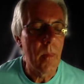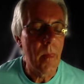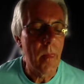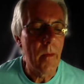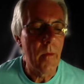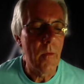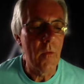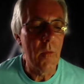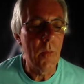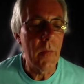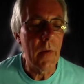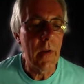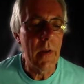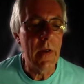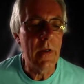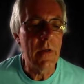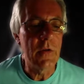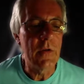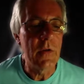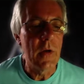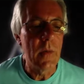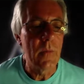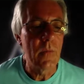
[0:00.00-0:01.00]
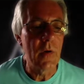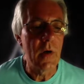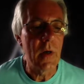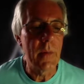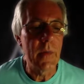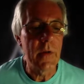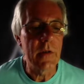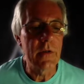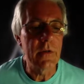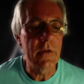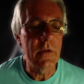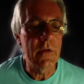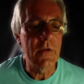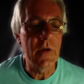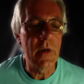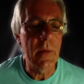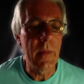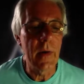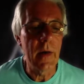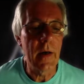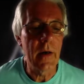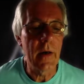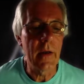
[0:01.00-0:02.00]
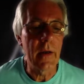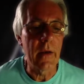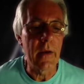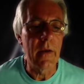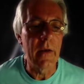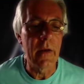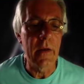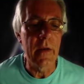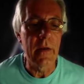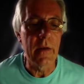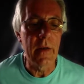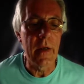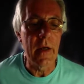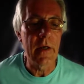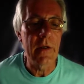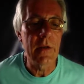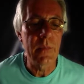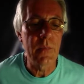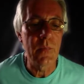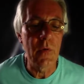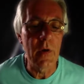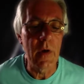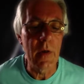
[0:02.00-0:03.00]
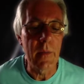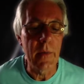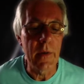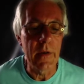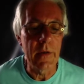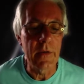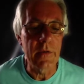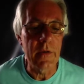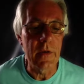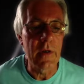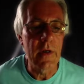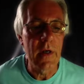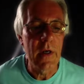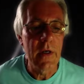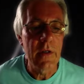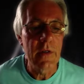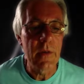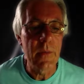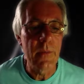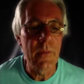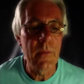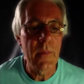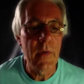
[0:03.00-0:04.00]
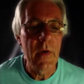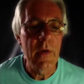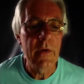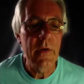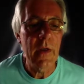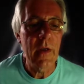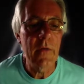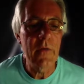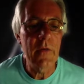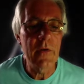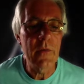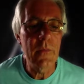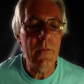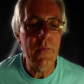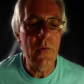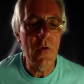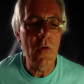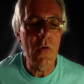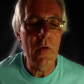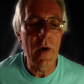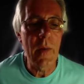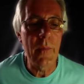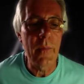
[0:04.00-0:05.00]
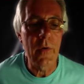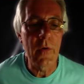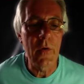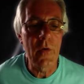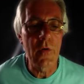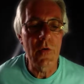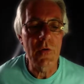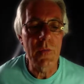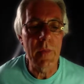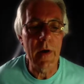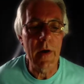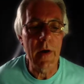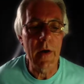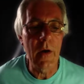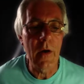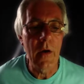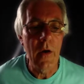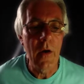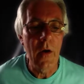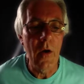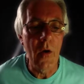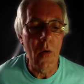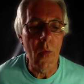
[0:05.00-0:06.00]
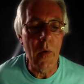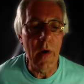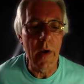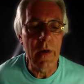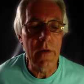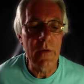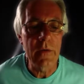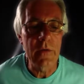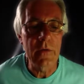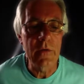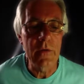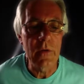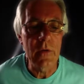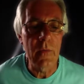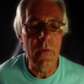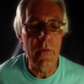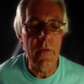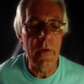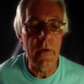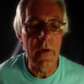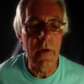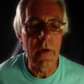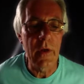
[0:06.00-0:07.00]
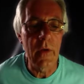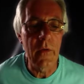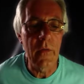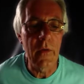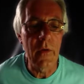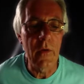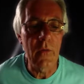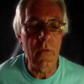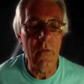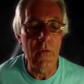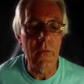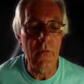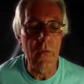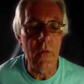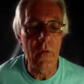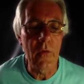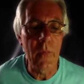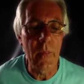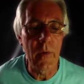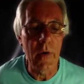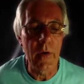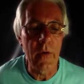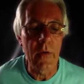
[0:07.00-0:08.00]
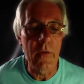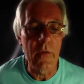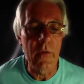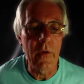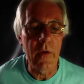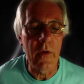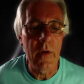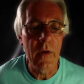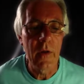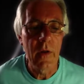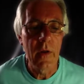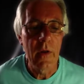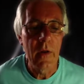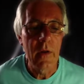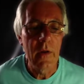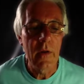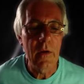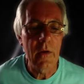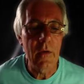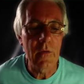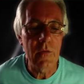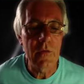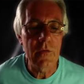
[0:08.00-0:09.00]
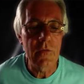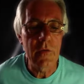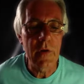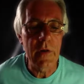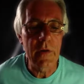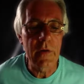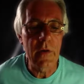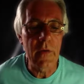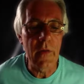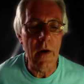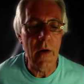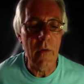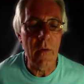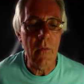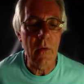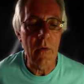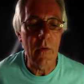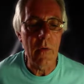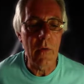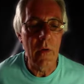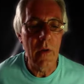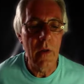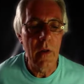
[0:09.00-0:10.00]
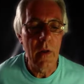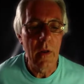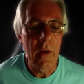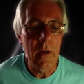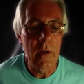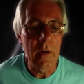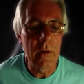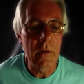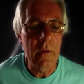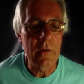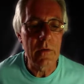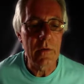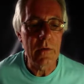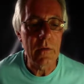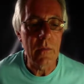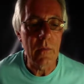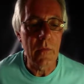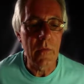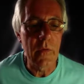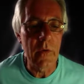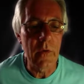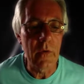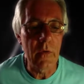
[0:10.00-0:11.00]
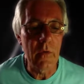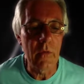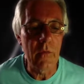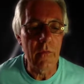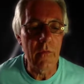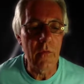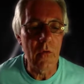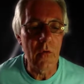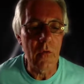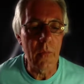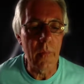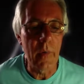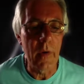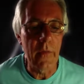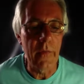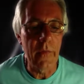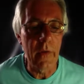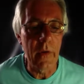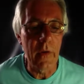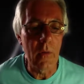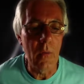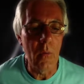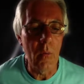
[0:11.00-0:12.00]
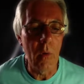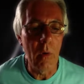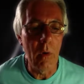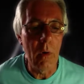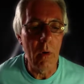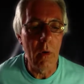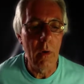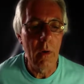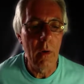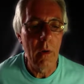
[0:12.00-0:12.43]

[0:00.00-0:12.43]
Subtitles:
Who played Prime Minister Jim Hacker in Yes, Prime Minister? It's a television programme that goes back a way, so some of the older folk might go straight to that one, and some of the younger folk might think, what?